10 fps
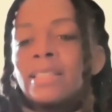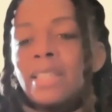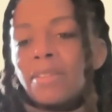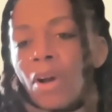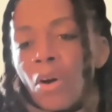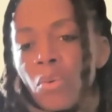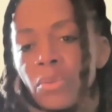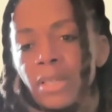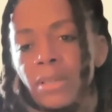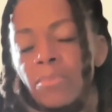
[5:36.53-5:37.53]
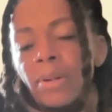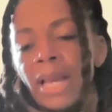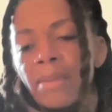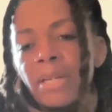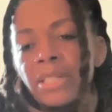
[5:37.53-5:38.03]
instead of only
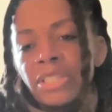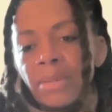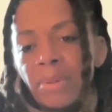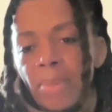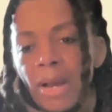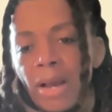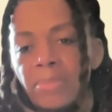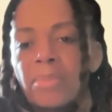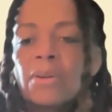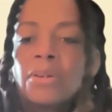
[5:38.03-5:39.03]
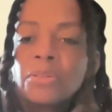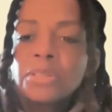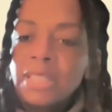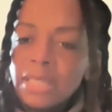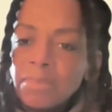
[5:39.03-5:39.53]
blaming and shaming moms about
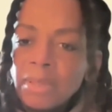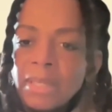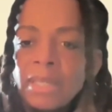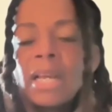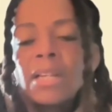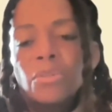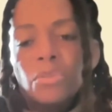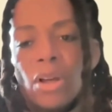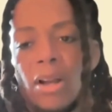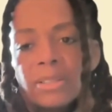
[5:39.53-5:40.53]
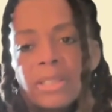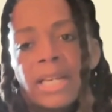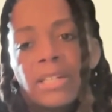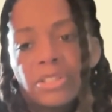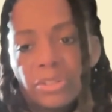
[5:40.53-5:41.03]
co-sleeping, can you talk to
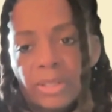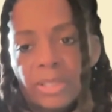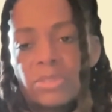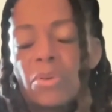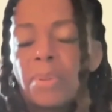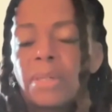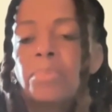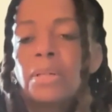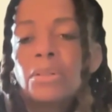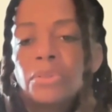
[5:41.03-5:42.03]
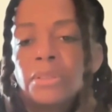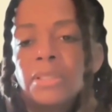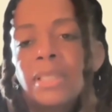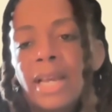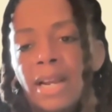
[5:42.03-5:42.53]
the industries who are putting
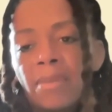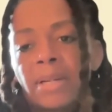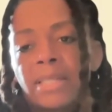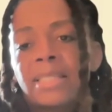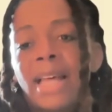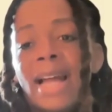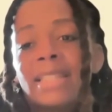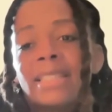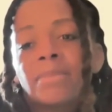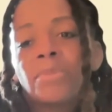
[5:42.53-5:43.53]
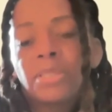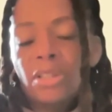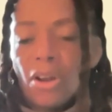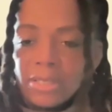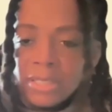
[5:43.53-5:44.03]
pollutants in the air? Because that's
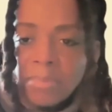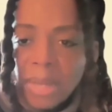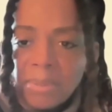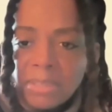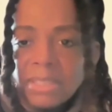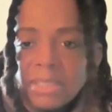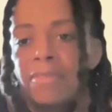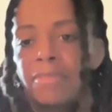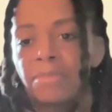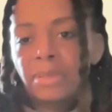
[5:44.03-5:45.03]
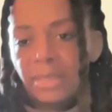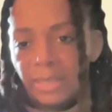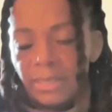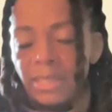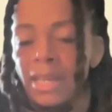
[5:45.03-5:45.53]
what's causing babies to die from
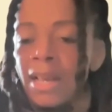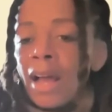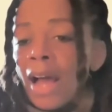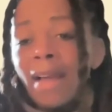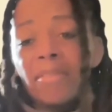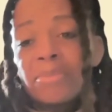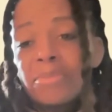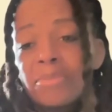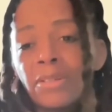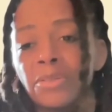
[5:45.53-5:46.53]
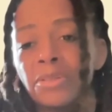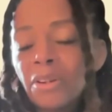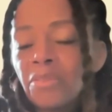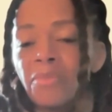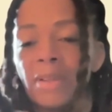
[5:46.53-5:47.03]
SIDS. I have a friend who's a
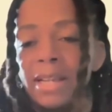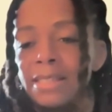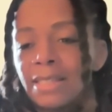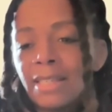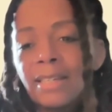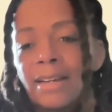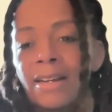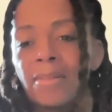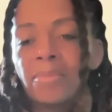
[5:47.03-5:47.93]
very fancy